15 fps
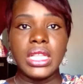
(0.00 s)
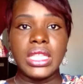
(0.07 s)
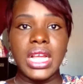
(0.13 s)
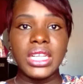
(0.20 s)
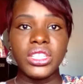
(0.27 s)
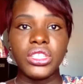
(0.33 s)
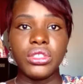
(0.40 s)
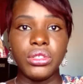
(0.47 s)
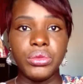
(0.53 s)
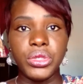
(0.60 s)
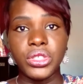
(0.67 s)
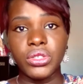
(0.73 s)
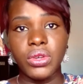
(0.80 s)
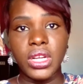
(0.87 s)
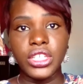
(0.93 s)
that
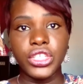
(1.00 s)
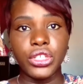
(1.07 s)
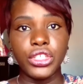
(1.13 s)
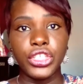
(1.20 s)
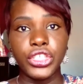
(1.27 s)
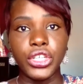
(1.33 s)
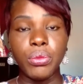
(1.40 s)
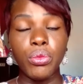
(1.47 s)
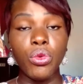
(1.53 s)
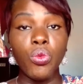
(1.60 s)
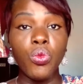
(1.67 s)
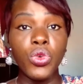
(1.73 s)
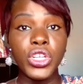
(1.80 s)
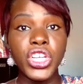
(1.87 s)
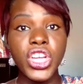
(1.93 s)
serious relationship
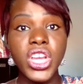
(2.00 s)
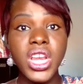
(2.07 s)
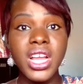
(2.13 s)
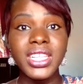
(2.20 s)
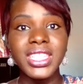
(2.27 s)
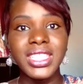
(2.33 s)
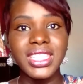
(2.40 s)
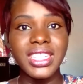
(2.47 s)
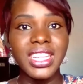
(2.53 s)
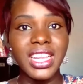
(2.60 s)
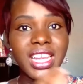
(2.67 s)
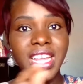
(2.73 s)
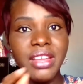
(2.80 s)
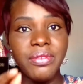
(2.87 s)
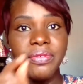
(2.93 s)
would not
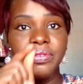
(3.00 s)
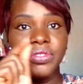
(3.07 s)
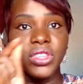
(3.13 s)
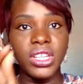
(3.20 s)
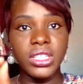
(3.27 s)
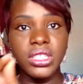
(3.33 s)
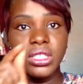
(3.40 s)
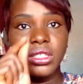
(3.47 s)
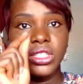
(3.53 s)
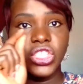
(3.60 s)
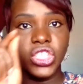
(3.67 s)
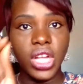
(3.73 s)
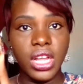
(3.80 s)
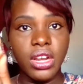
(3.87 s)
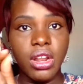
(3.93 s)
leave this
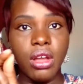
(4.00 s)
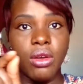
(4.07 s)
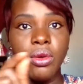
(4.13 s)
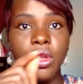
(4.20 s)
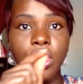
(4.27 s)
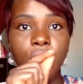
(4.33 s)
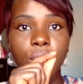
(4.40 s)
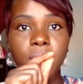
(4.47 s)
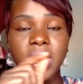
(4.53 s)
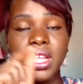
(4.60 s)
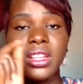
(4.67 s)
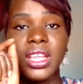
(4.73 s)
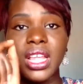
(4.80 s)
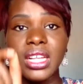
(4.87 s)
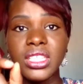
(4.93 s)
channel
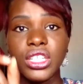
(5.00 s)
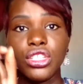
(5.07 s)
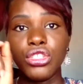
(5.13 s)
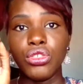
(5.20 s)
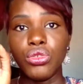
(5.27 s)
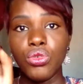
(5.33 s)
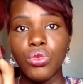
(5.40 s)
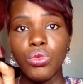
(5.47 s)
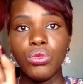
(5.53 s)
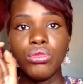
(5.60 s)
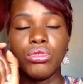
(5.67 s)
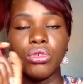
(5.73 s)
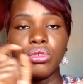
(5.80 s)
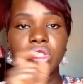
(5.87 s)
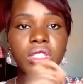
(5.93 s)
without getting to know
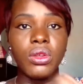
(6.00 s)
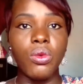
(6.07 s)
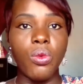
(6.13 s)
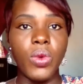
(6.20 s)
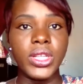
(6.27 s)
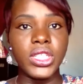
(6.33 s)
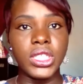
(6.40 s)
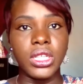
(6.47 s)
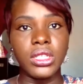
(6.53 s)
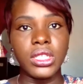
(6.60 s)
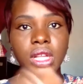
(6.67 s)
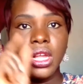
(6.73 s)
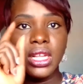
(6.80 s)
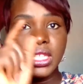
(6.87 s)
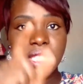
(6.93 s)
those
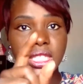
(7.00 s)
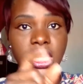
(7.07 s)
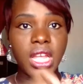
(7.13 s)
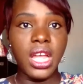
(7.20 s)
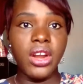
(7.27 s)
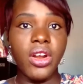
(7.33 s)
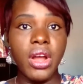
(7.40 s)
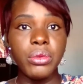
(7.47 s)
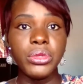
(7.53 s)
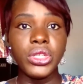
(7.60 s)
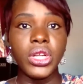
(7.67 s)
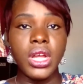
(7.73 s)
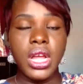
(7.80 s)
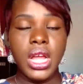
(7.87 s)
questions. Stick around,